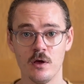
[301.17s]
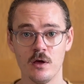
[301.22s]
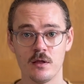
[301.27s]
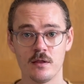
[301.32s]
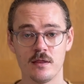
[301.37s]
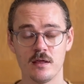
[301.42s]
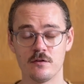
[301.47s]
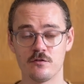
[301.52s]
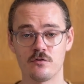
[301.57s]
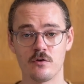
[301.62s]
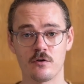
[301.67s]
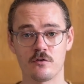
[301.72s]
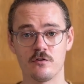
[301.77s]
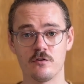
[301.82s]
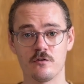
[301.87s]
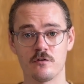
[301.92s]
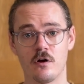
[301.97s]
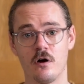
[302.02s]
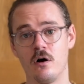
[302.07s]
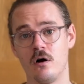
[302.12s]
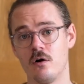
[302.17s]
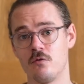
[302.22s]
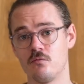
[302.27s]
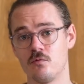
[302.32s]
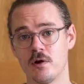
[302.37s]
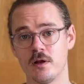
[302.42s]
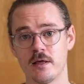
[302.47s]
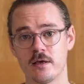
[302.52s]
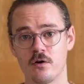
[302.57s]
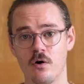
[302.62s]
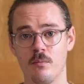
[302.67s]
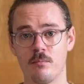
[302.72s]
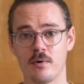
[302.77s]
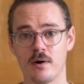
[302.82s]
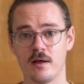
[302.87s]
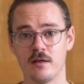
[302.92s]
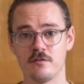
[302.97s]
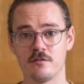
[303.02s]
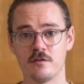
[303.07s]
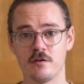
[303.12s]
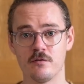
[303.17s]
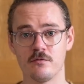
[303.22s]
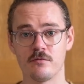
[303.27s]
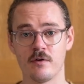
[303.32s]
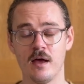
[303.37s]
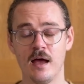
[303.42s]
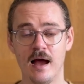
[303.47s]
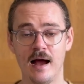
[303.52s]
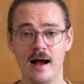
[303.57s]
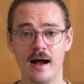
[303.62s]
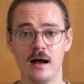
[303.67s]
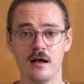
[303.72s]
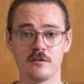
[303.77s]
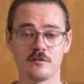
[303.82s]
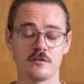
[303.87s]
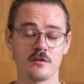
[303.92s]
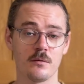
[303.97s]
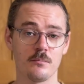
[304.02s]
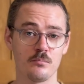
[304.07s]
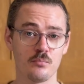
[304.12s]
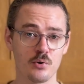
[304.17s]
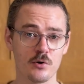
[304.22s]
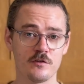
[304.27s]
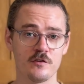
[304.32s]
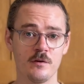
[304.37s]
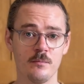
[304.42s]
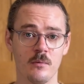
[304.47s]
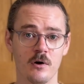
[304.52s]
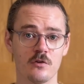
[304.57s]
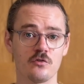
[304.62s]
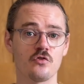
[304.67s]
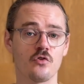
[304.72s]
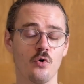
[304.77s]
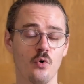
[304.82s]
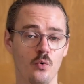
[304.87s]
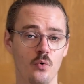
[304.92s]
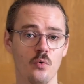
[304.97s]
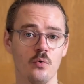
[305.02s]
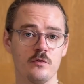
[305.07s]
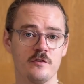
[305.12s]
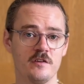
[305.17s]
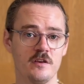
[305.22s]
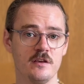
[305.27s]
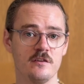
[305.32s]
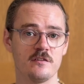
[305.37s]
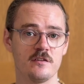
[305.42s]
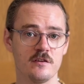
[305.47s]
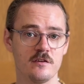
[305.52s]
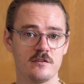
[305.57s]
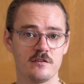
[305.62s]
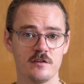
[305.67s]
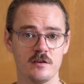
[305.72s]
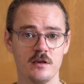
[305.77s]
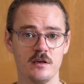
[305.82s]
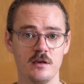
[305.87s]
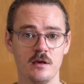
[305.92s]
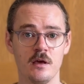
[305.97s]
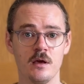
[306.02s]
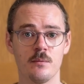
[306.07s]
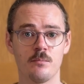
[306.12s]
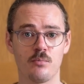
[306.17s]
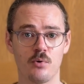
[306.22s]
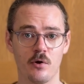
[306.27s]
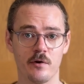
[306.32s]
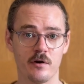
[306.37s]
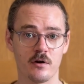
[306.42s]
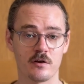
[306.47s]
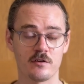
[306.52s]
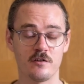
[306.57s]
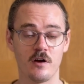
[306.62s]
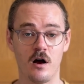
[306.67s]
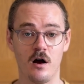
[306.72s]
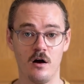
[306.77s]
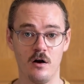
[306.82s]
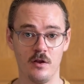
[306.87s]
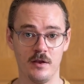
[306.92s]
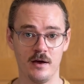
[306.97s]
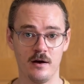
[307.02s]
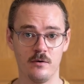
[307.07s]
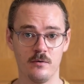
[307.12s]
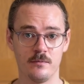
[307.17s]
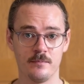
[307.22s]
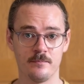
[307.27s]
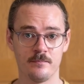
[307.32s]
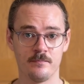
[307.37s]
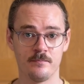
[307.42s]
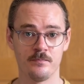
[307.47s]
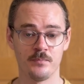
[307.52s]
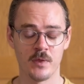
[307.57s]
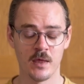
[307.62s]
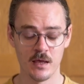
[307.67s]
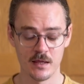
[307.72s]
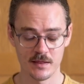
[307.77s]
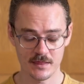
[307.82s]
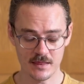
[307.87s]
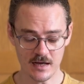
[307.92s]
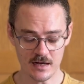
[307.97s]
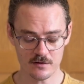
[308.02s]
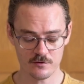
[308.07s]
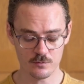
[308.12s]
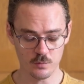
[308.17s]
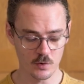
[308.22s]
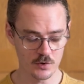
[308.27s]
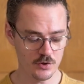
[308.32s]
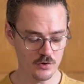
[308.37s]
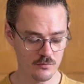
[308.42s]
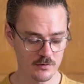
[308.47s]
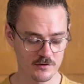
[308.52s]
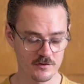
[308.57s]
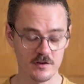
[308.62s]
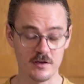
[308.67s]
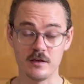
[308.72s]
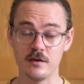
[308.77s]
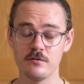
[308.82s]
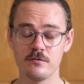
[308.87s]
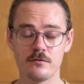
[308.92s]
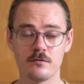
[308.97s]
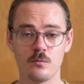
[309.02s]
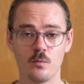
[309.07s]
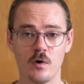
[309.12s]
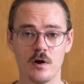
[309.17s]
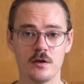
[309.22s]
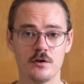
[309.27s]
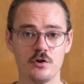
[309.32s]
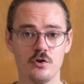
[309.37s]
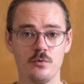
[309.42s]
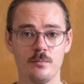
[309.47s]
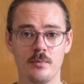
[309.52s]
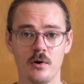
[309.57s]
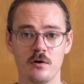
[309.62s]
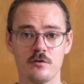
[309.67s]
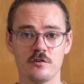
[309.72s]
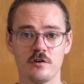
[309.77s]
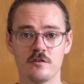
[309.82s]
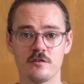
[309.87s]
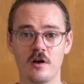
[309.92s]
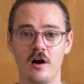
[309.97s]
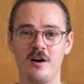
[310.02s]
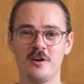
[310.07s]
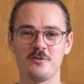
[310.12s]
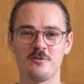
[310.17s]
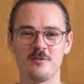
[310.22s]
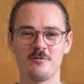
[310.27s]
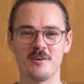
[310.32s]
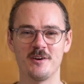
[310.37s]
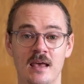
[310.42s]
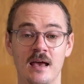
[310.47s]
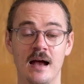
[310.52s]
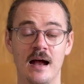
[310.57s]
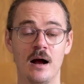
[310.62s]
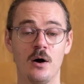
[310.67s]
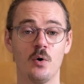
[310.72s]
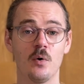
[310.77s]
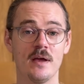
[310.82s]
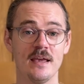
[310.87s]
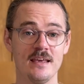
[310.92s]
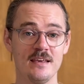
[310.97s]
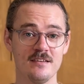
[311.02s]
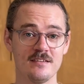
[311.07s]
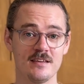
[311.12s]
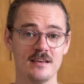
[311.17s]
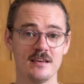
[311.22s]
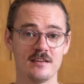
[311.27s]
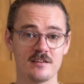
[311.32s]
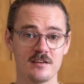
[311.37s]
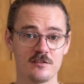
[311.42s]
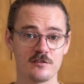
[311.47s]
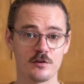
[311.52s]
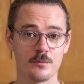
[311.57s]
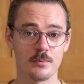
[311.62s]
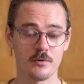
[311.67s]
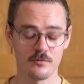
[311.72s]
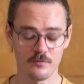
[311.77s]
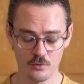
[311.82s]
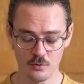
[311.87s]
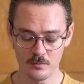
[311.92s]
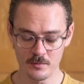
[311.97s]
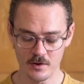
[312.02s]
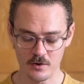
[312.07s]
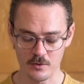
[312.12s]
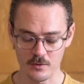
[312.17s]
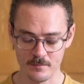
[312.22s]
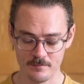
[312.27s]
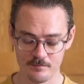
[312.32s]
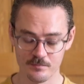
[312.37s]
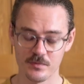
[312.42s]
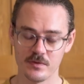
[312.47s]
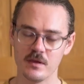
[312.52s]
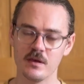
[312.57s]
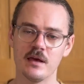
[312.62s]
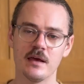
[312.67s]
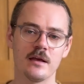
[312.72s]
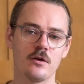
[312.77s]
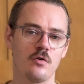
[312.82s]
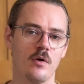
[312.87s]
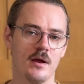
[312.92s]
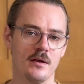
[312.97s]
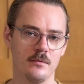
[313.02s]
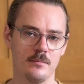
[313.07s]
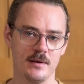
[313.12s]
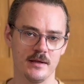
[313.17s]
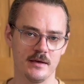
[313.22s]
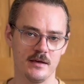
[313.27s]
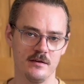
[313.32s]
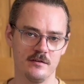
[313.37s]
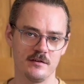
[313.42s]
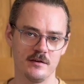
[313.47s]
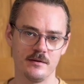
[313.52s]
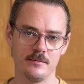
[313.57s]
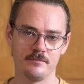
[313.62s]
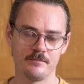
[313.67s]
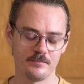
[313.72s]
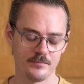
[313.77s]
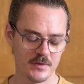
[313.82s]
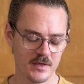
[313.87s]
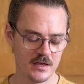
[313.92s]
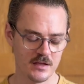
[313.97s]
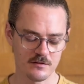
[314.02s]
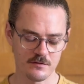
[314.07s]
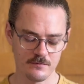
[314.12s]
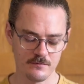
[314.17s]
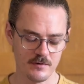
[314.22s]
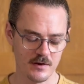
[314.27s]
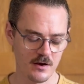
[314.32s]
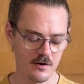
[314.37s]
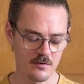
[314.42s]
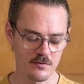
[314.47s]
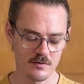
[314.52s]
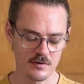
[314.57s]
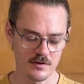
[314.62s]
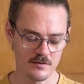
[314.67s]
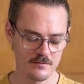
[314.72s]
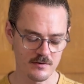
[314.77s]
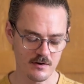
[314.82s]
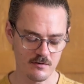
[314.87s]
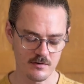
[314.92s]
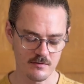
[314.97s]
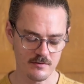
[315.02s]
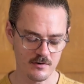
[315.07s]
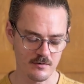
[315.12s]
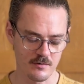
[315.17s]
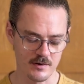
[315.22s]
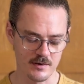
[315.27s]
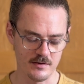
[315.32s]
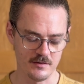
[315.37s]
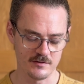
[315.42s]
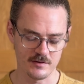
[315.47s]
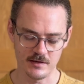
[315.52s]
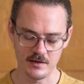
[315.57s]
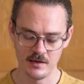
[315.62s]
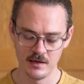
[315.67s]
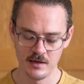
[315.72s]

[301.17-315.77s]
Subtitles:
The instructions are really comprehensive, as pretty much all TCC products are now. That's what you receive when you purchase Art Trivia. How easy is it to perform though? Incredibly easy. It's very, very, very easy.